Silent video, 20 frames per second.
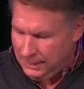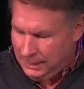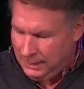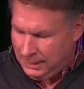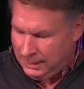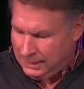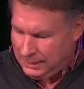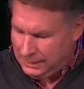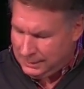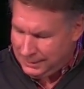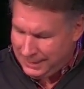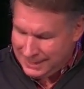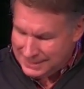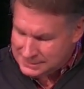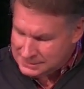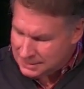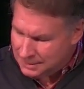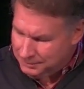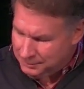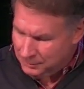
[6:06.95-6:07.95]

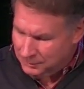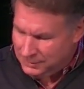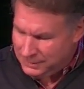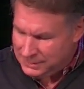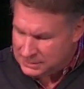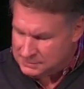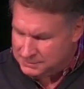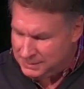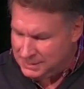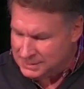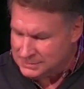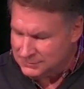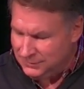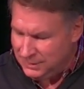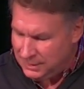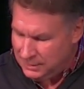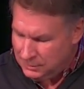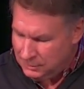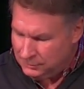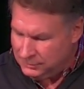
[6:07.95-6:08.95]
last couple weeks because of
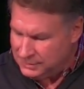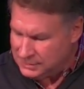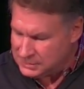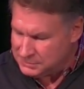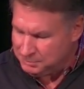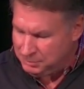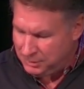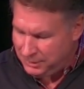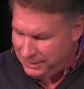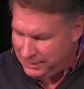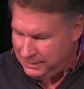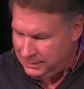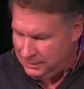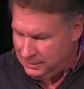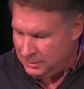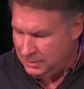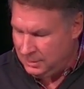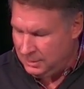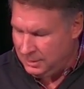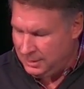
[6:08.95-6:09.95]
illness plaguing
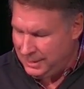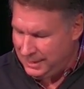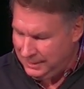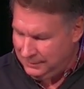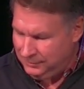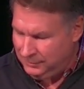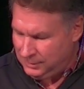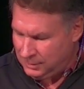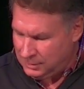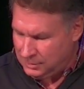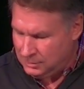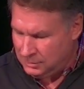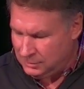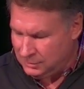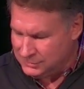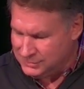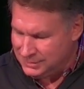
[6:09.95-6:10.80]
her and the girls.